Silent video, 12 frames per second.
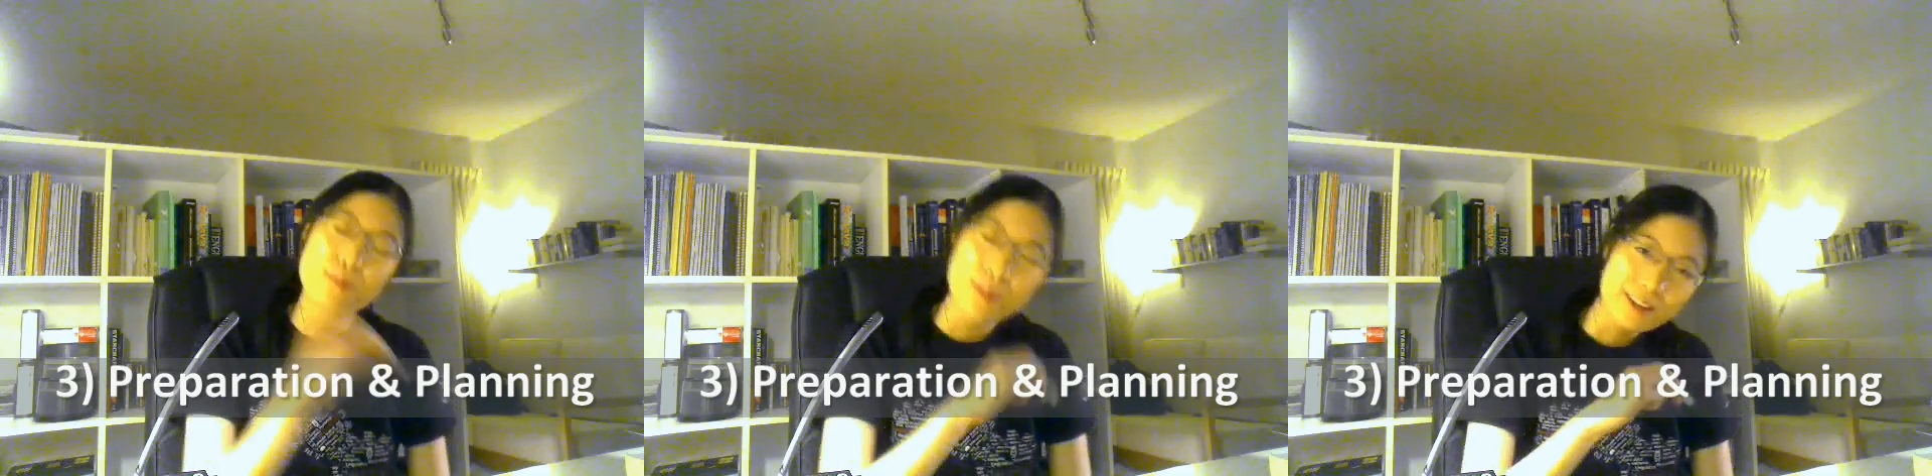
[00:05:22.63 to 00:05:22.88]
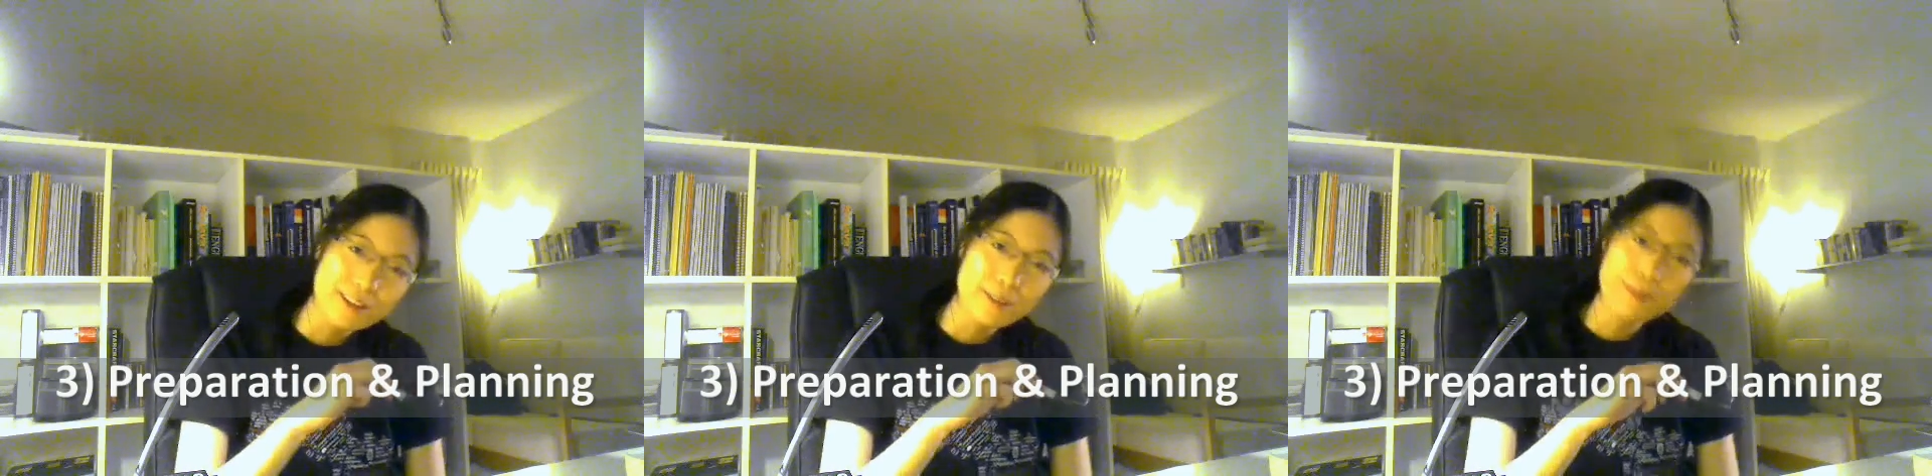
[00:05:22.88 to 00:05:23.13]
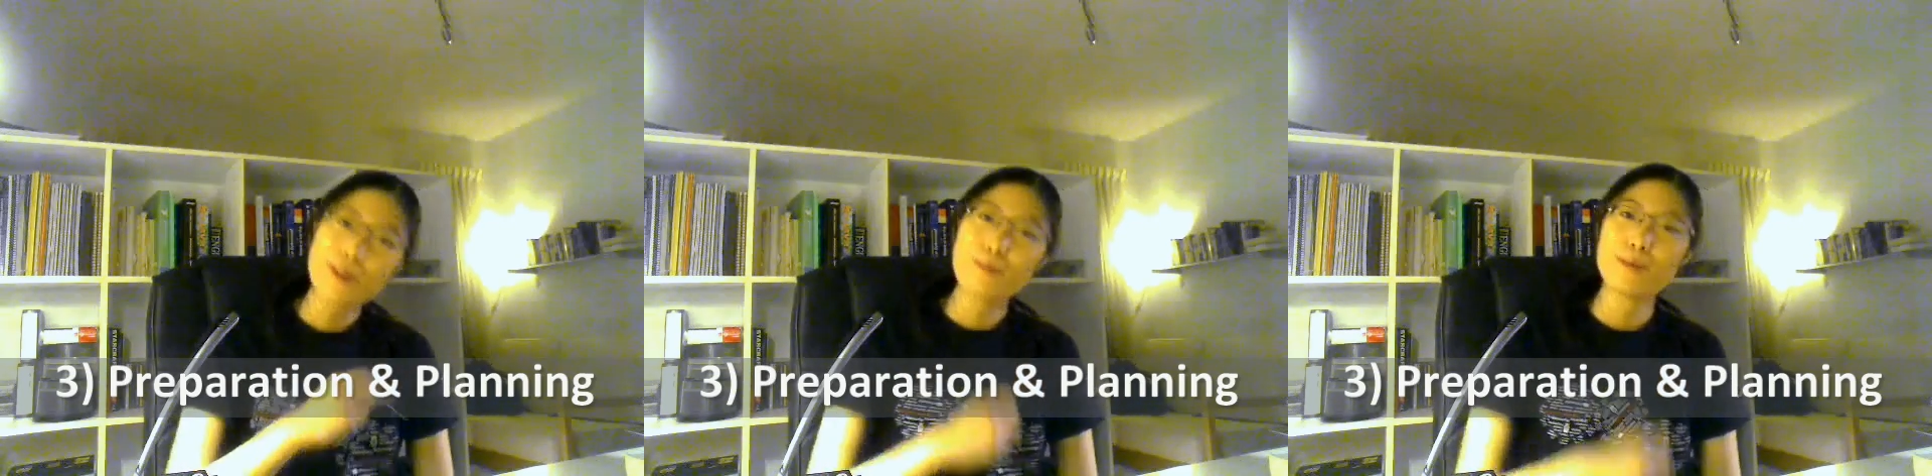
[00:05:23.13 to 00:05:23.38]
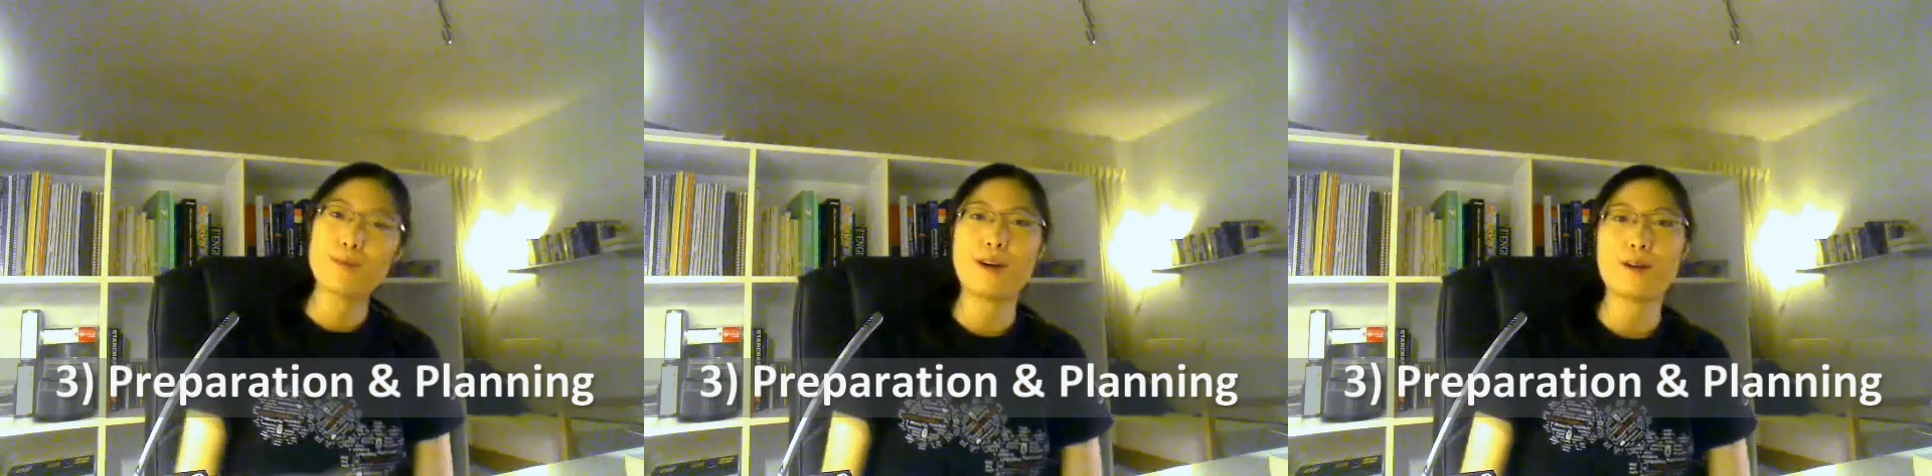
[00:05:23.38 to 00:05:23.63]
going back to the
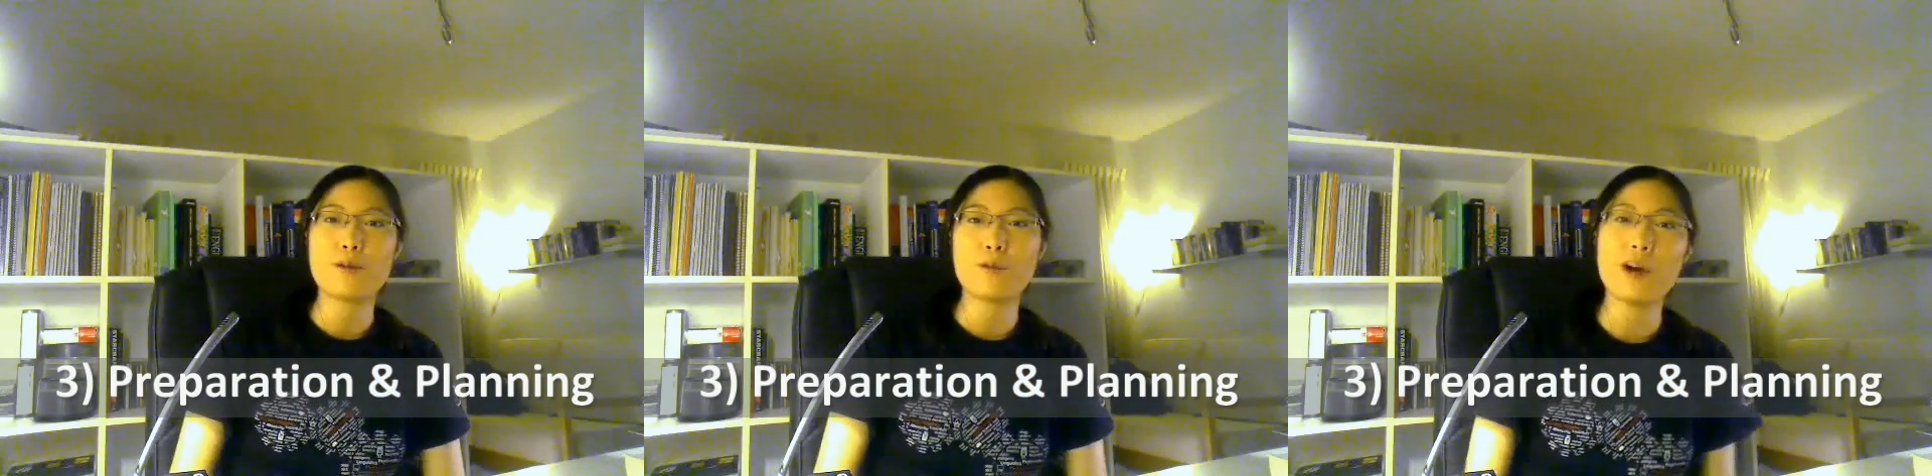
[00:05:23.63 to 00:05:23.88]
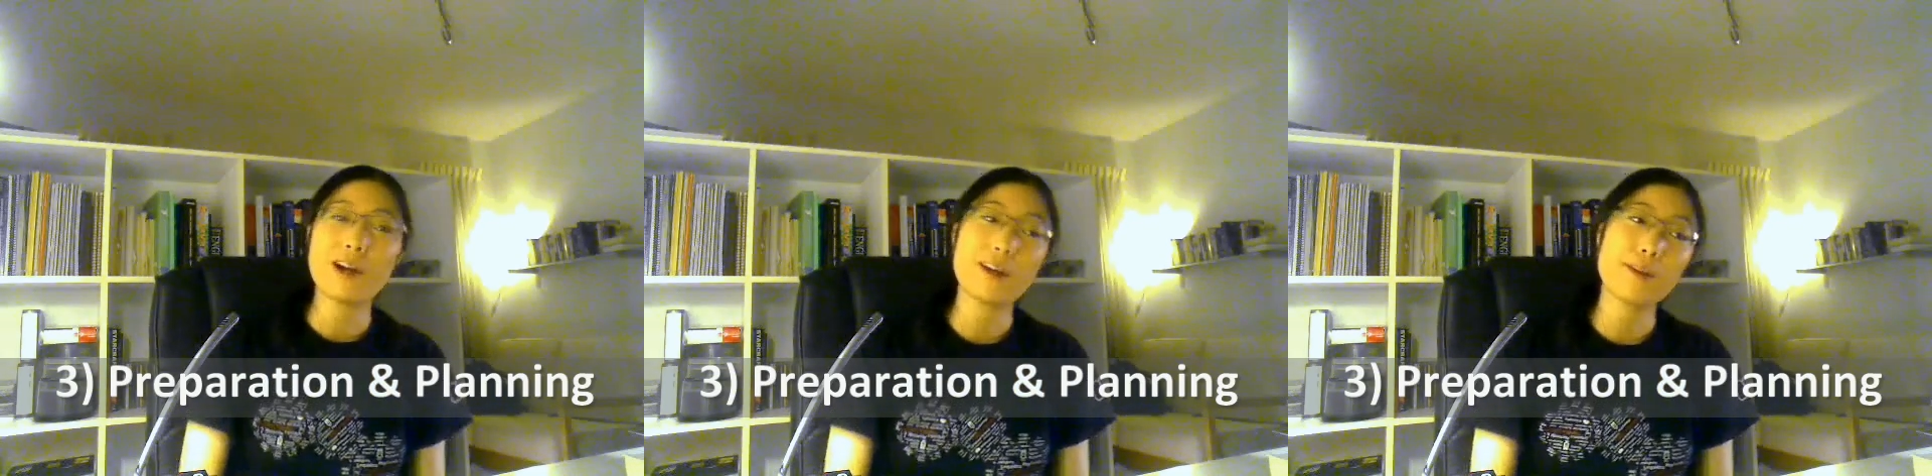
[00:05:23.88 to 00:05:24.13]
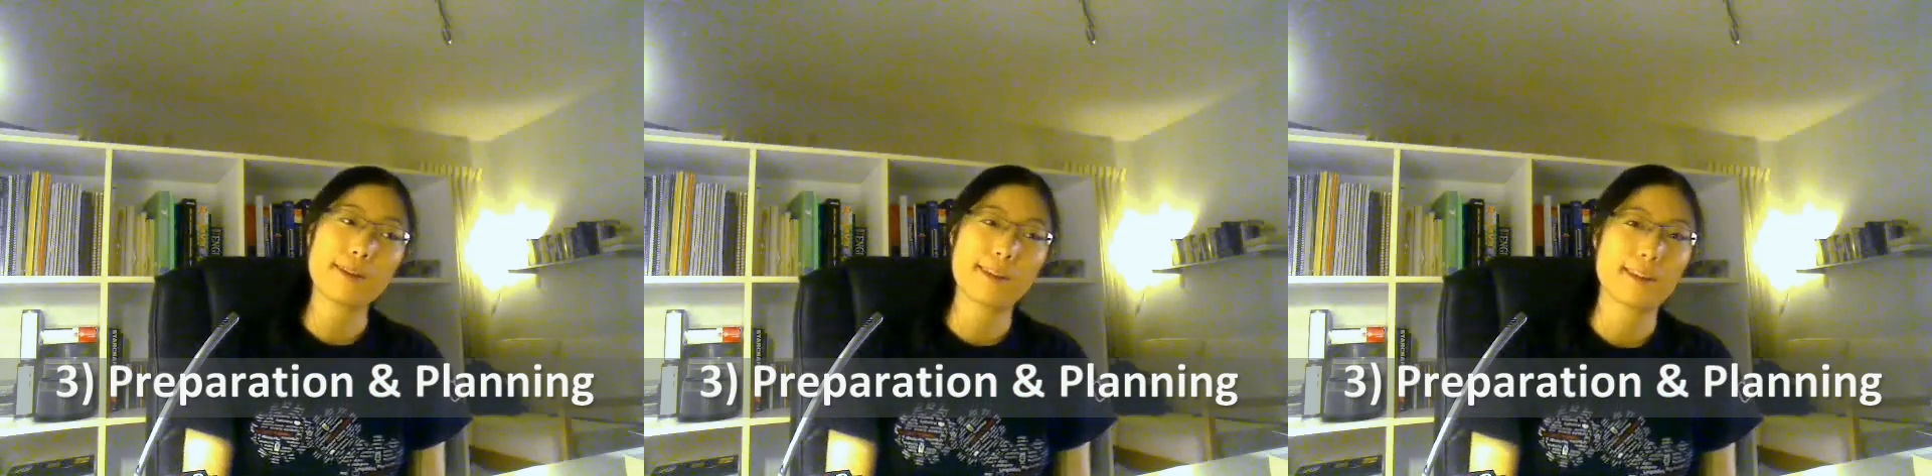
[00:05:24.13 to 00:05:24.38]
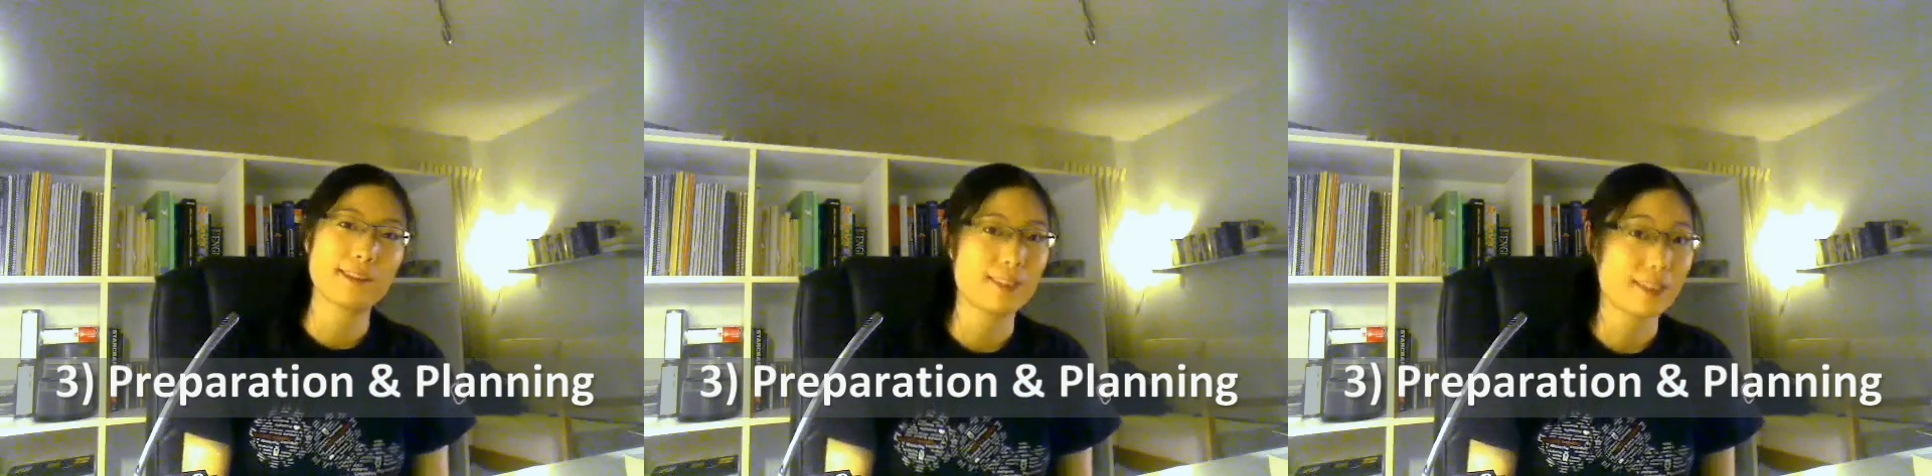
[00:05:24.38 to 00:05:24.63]
pyramid model, why do you
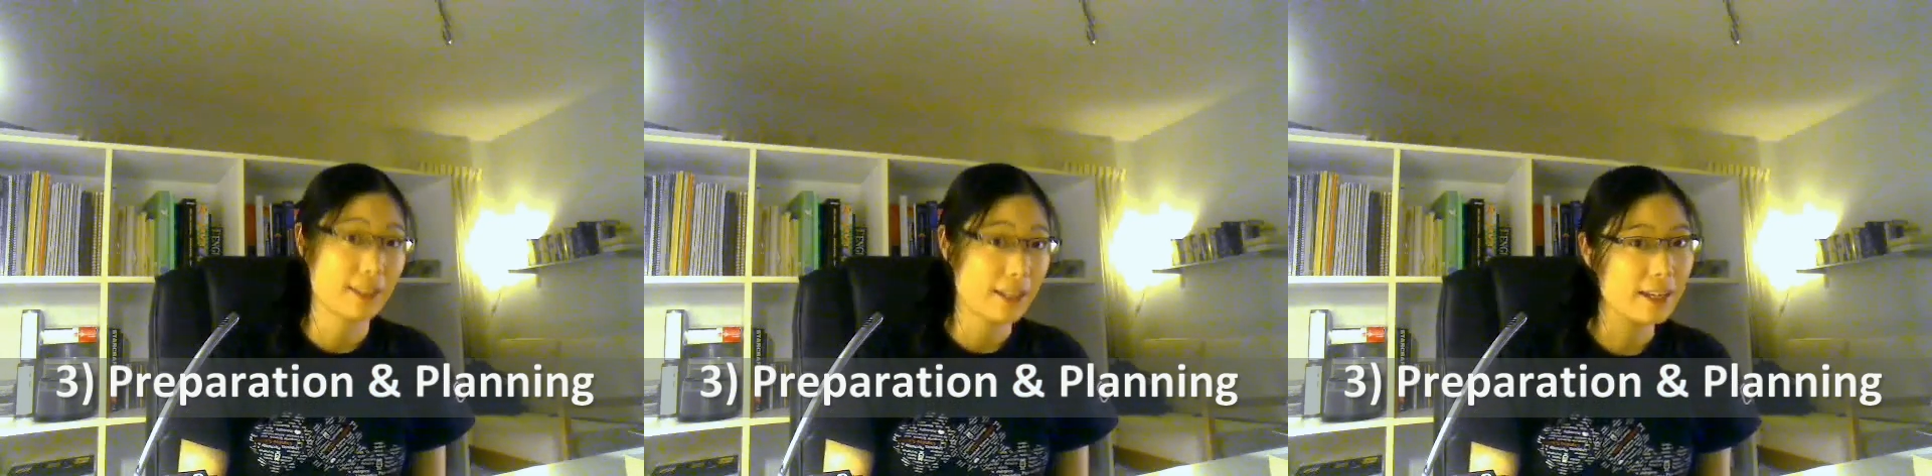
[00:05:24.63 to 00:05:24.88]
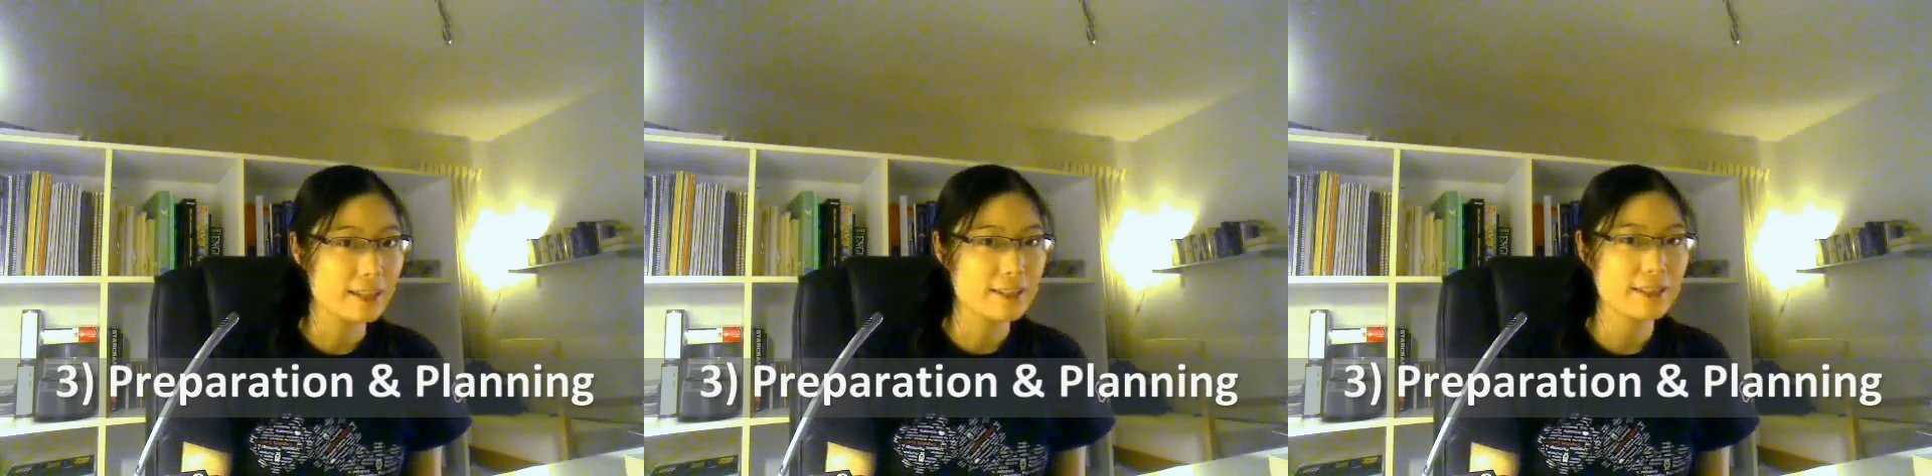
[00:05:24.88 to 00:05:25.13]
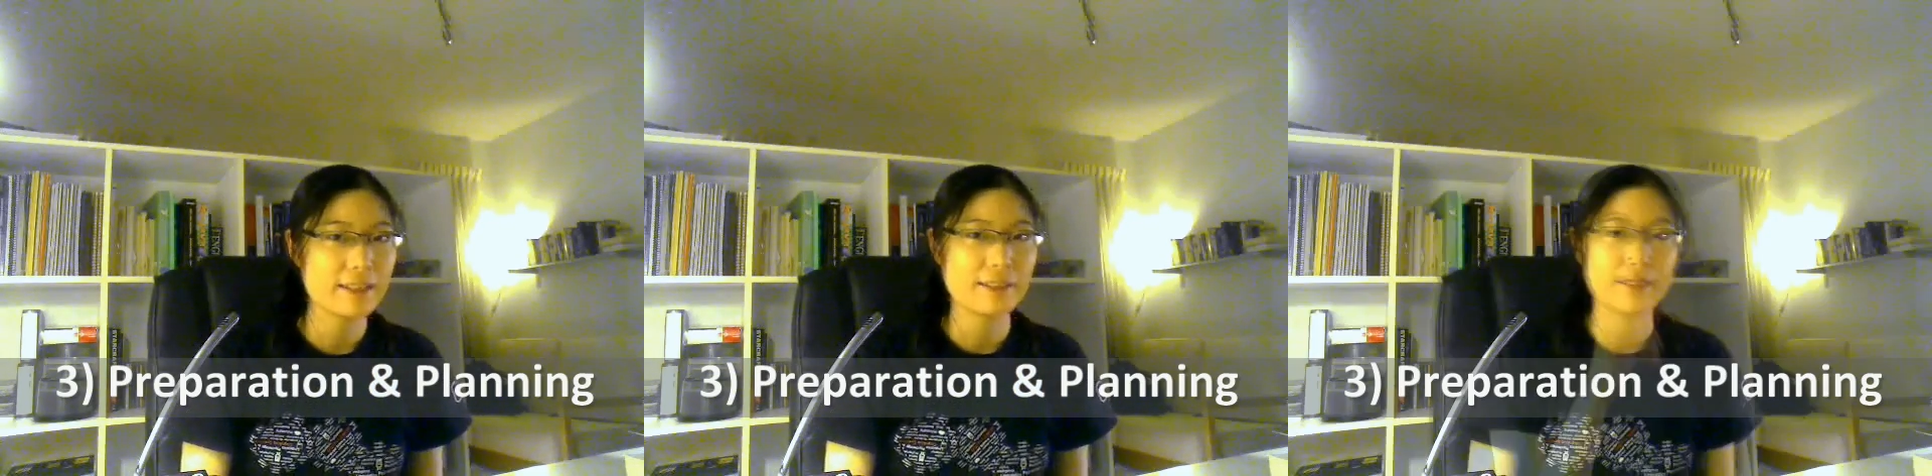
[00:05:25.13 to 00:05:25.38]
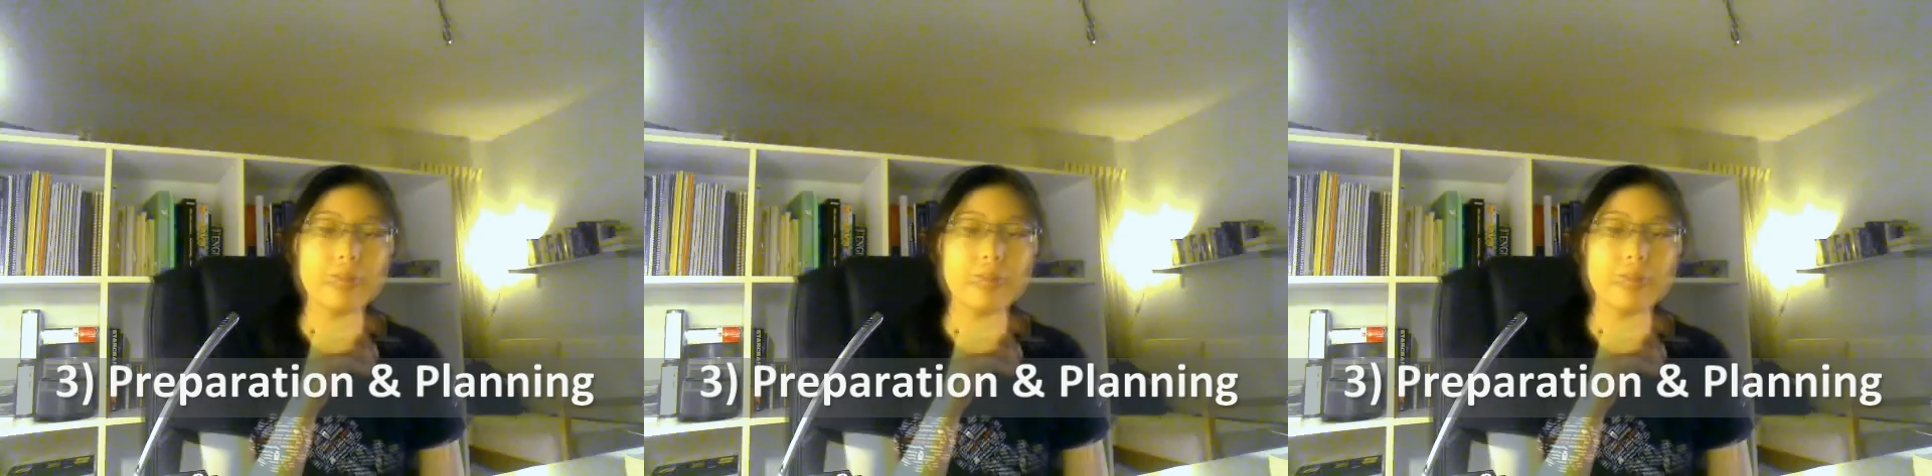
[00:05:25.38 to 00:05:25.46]
think this is the case?